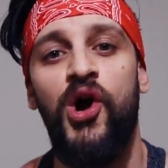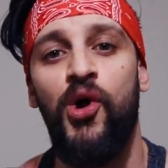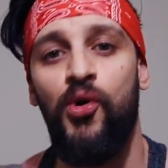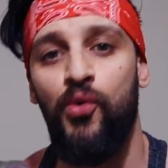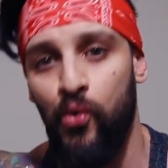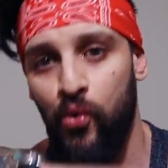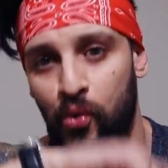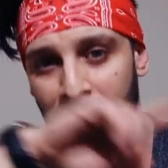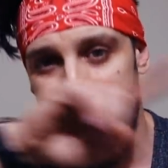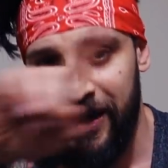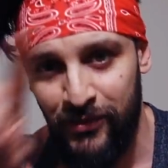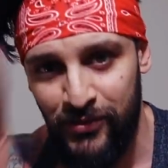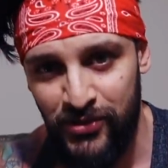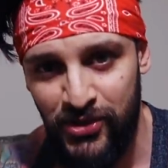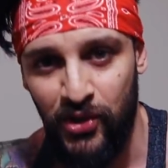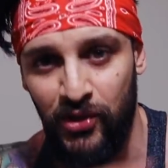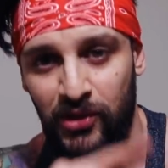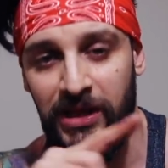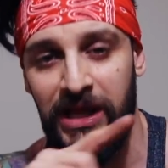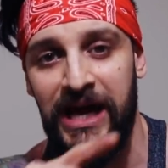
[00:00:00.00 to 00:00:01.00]
around
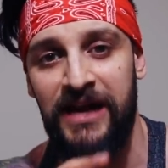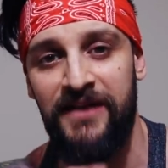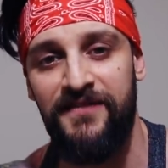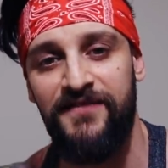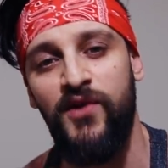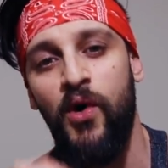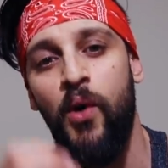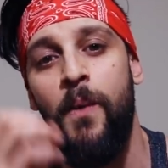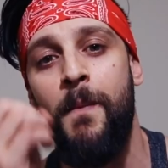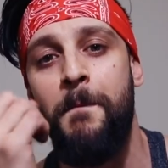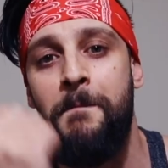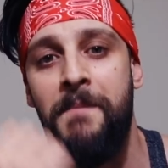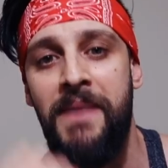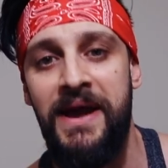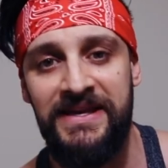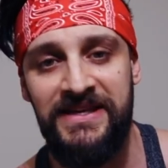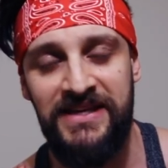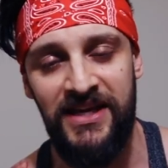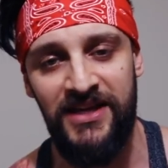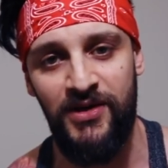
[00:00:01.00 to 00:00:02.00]
your life. Don't
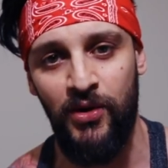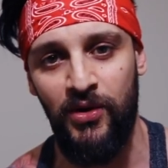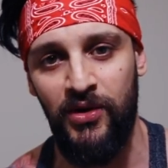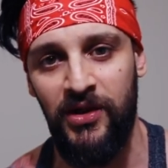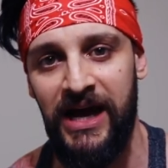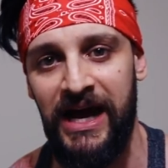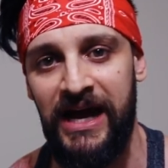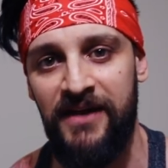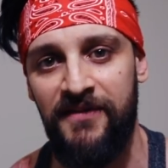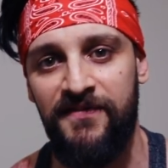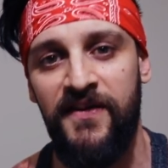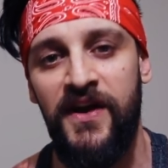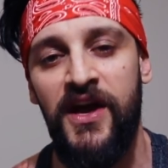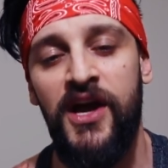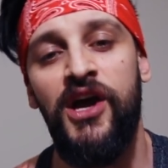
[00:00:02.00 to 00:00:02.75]
make it your life.